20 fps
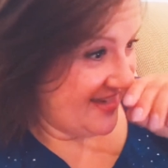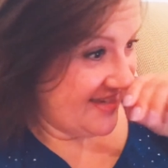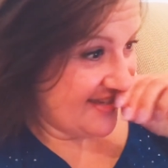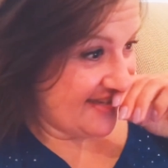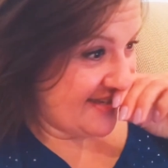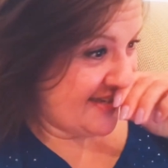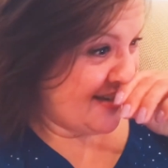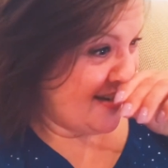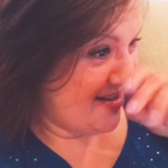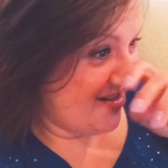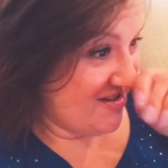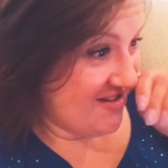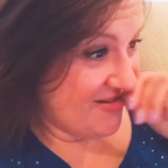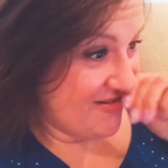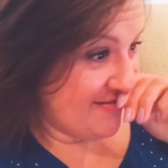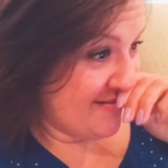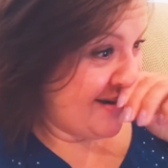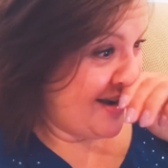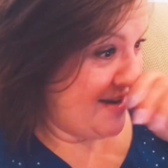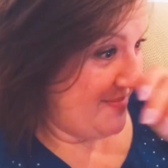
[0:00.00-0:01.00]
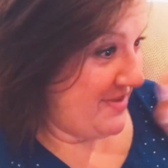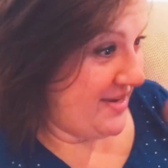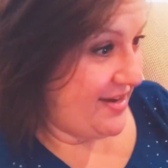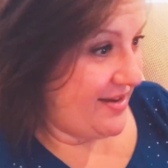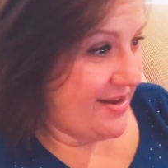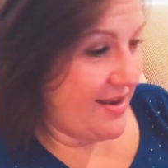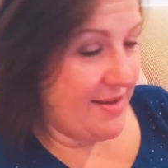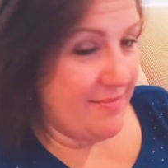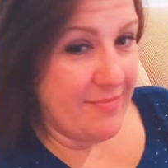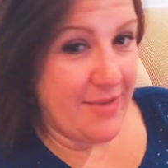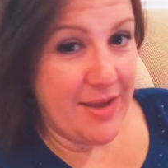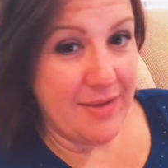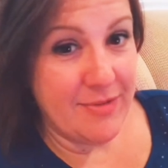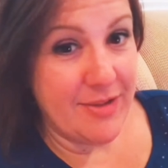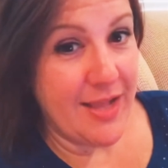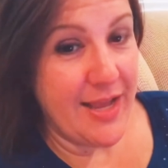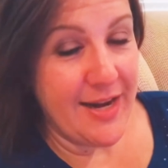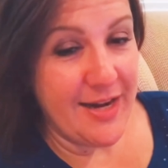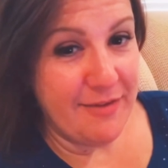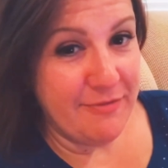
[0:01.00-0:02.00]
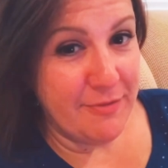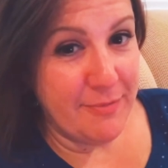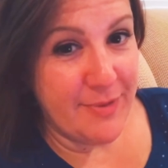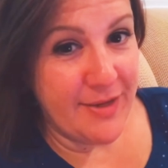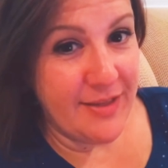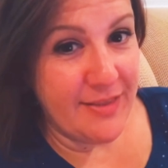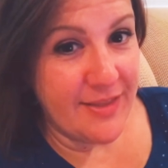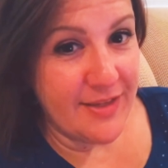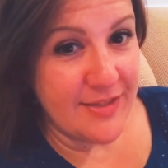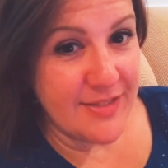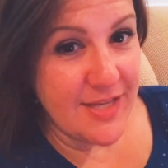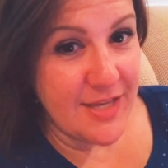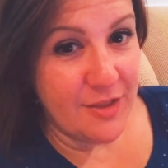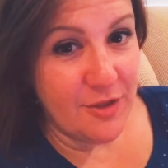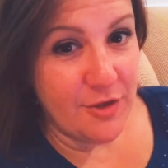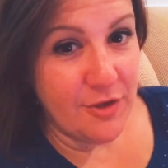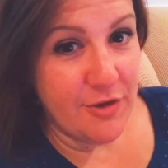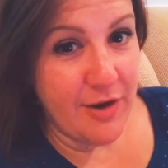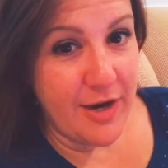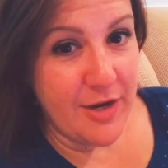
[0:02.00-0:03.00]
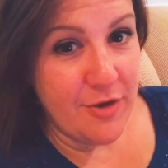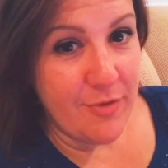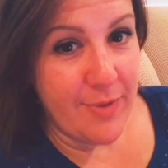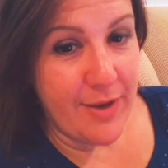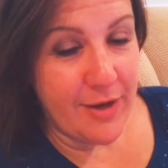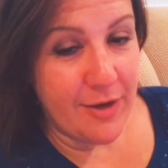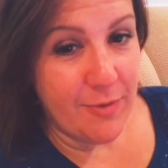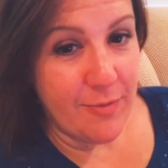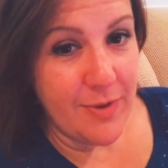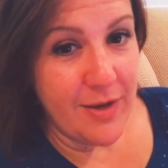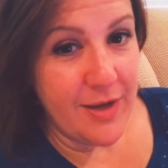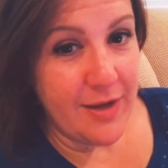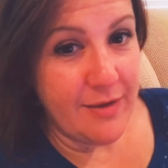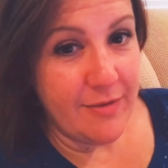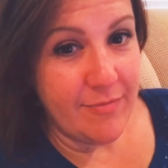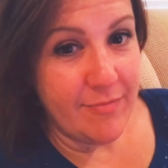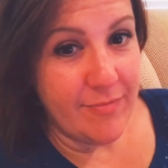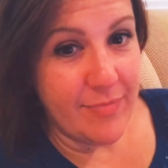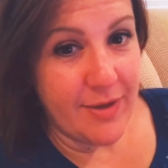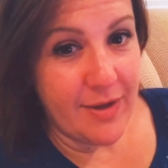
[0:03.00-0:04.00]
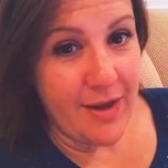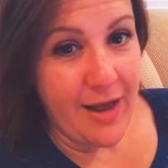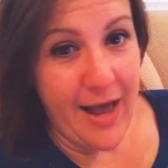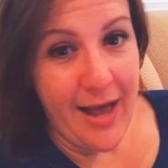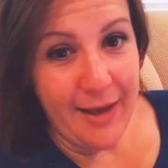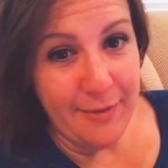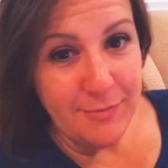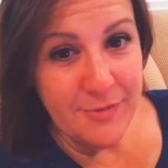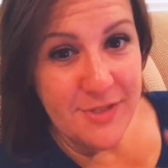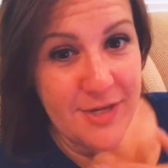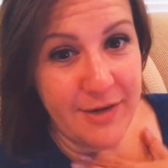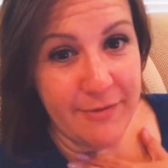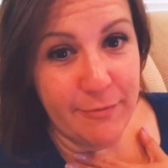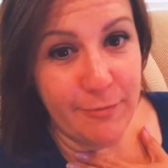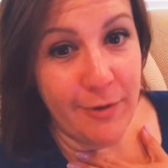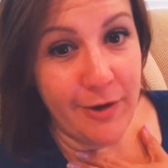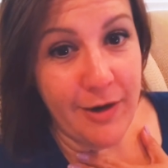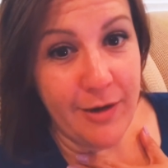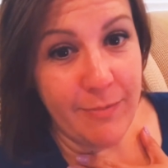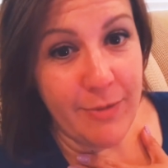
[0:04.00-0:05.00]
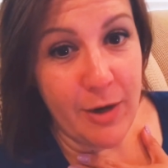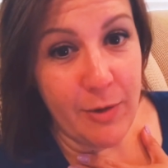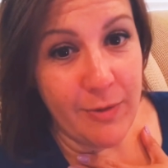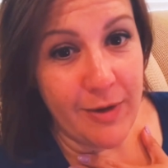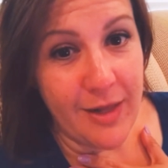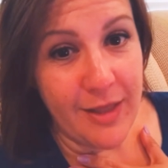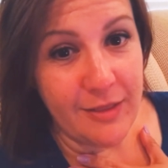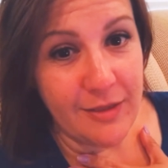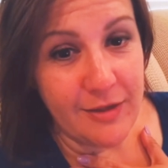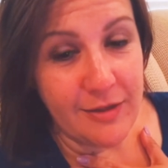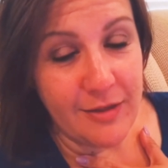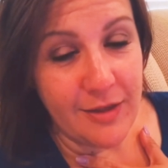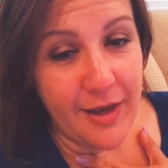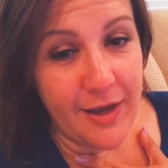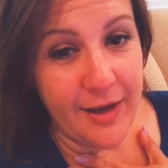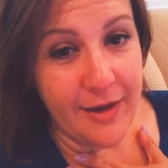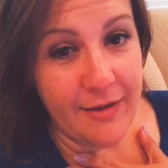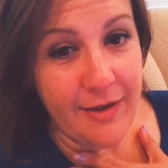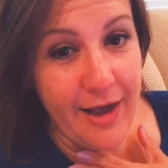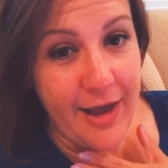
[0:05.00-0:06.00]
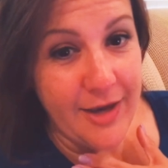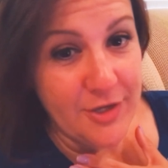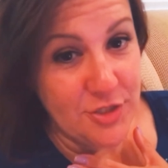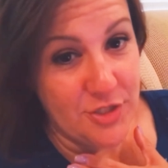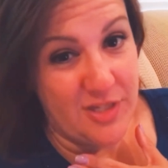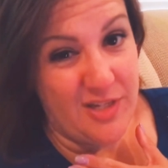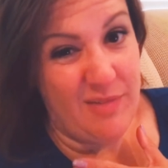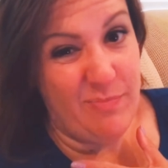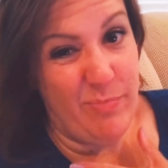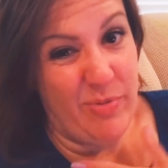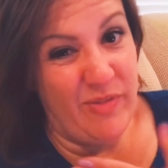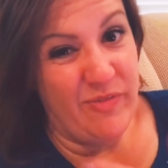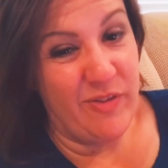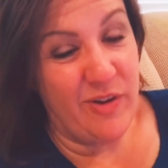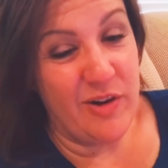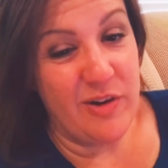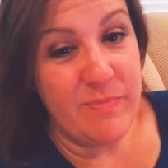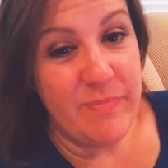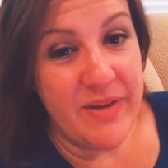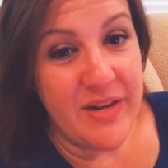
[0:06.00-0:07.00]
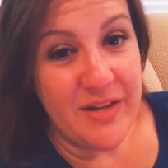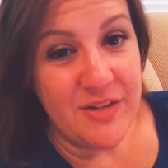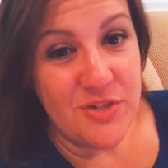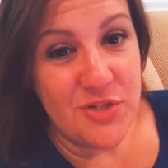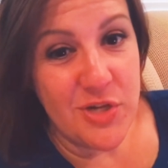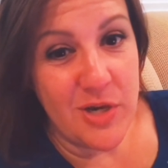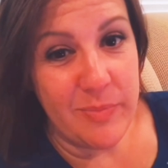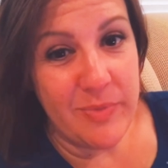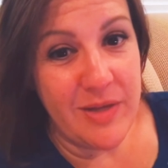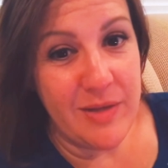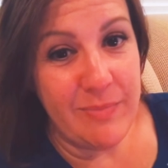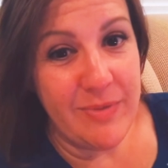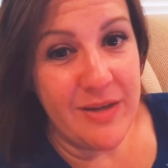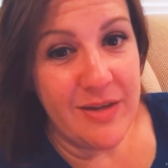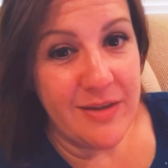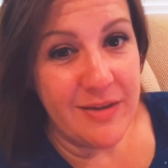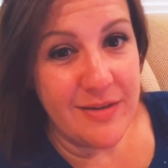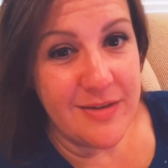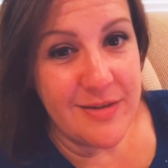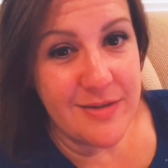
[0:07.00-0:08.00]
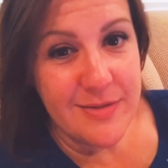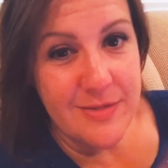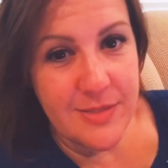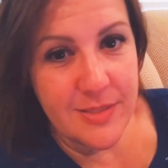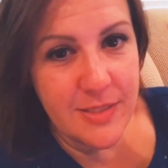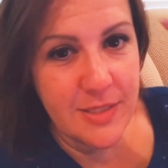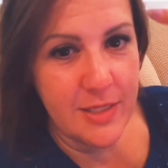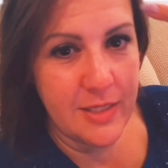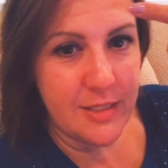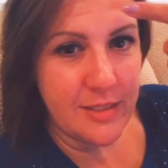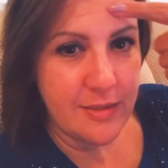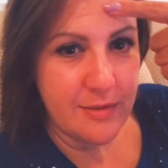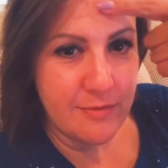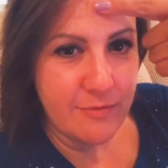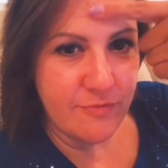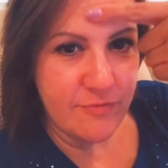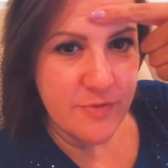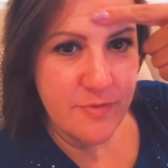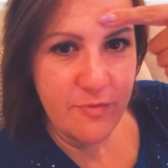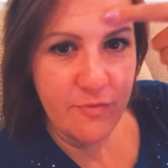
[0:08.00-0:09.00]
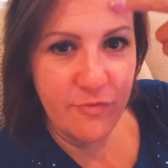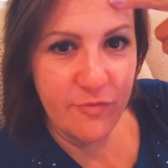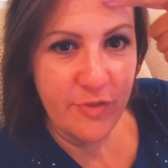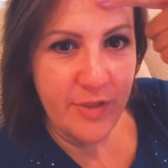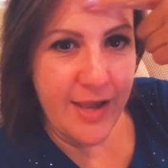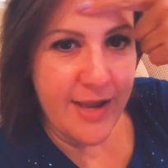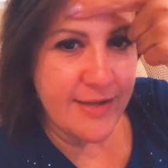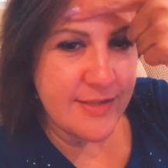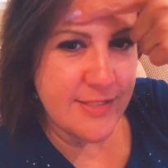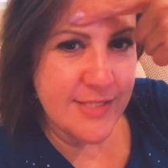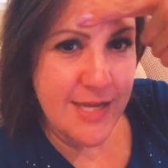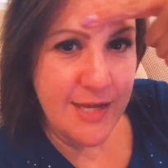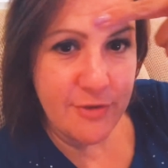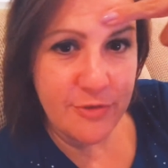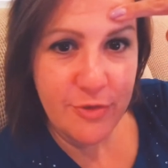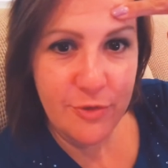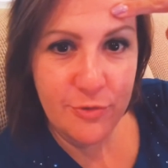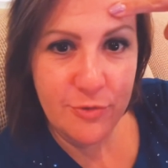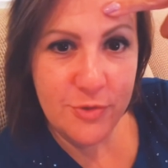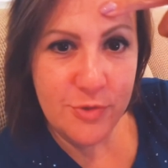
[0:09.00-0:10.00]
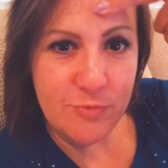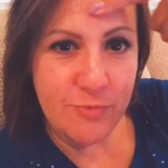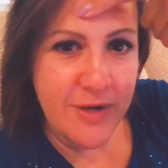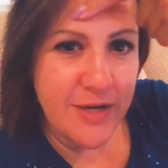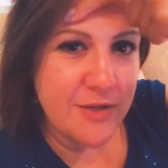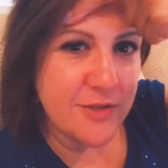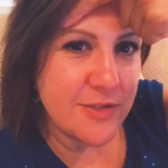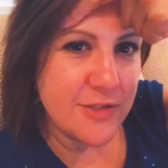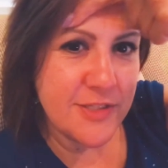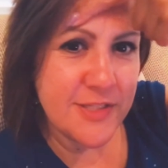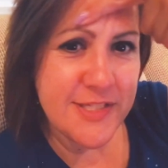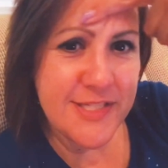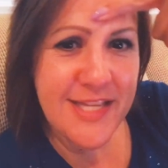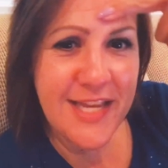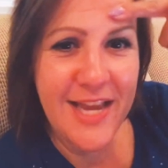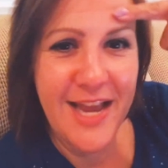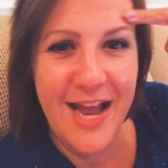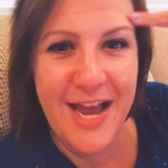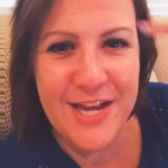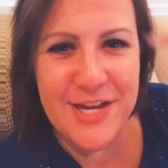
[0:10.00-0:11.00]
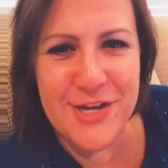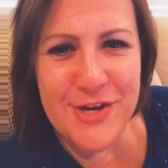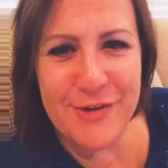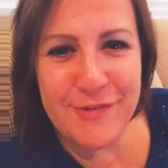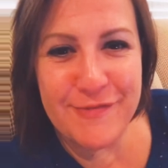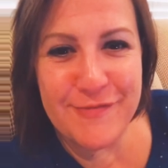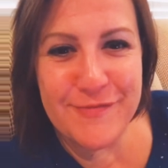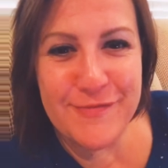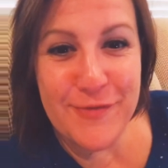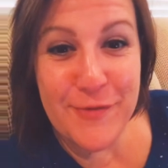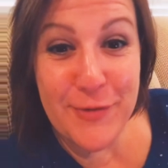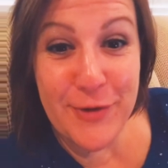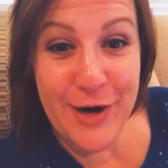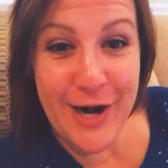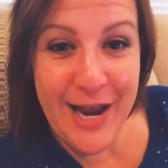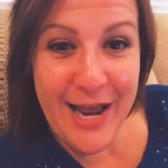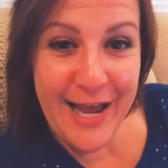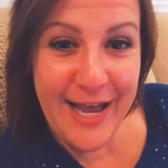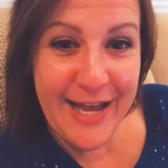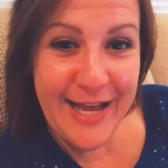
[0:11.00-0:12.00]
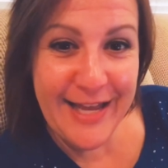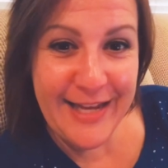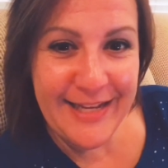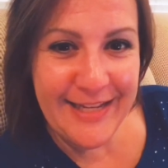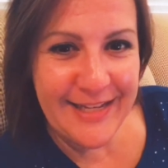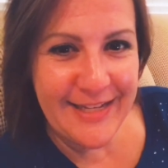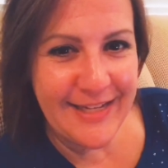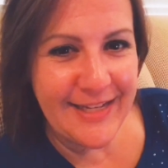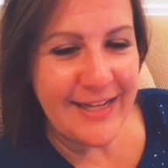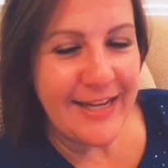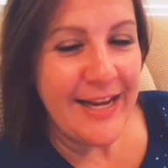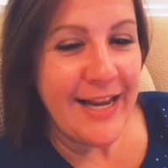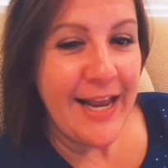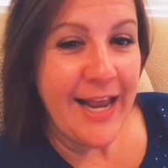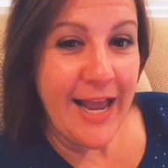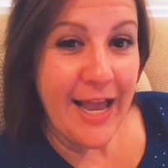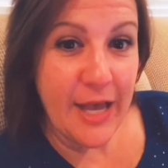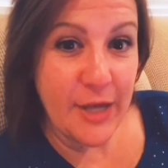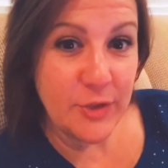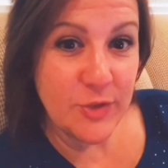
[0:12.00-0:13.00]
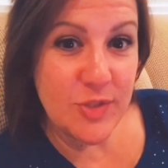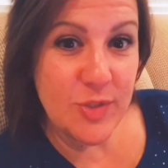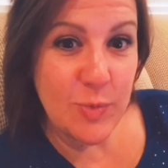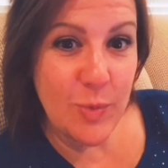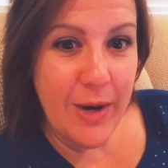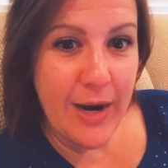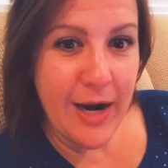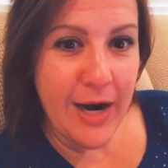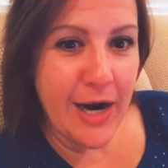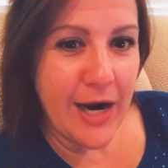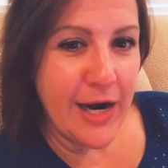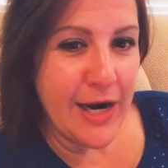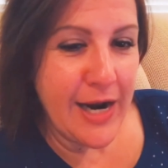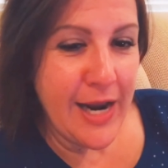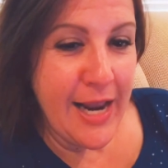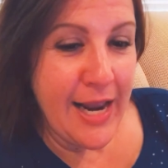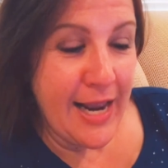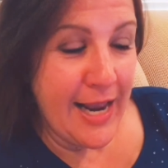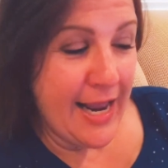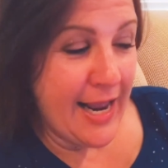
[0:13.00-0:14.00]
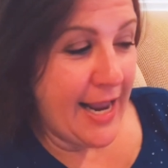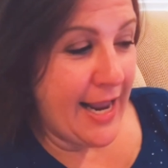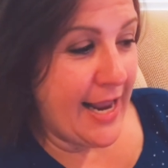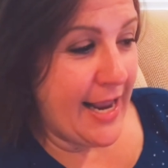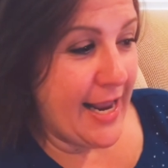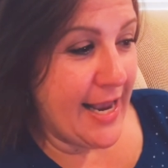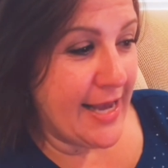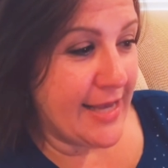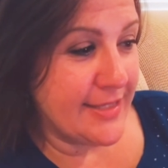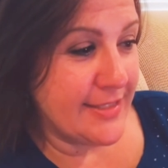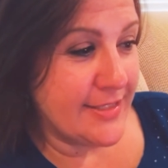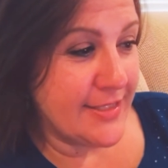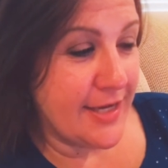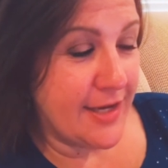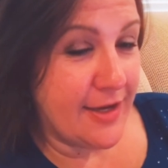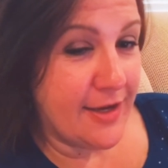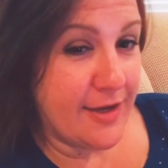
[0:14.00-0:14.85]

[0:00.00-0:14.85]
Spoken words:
So, I mean, I'm glad everybody thinks I look great no matter what, but I was never worried about what I look like. I actually preferred being chubby because it flattens out those wrinkles on your forehead and elsewhere and